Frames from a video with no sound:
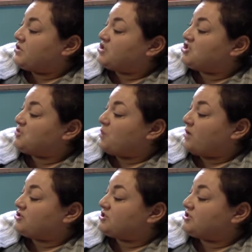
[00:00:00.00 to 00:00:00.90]
She
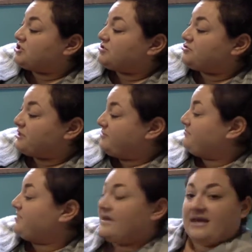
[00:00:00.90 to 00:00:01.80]
watched the children
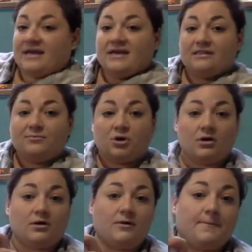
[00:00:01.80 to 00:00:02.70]
playing in the brook.